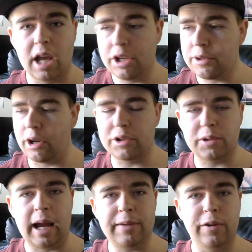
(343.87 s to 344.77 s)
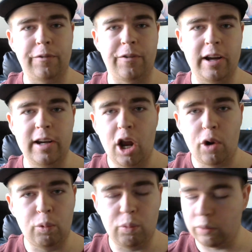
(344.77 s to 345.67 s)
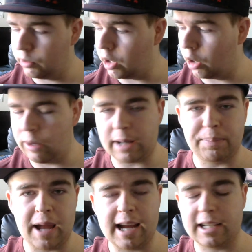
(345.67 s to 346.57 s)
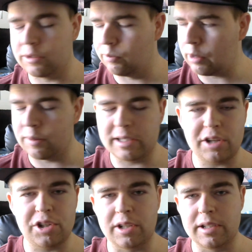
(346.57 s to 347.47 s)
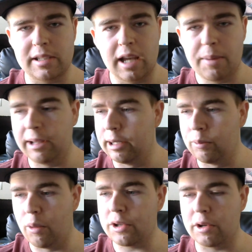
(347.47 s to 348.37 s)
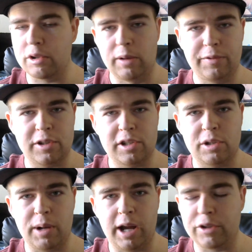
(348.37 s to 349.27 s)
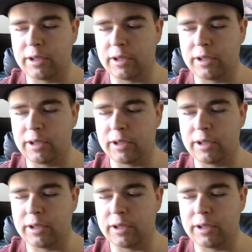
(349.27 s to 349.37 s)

You can also have your fun, you know, rec packs, requisitions, playing Warzone twelve versus twelve.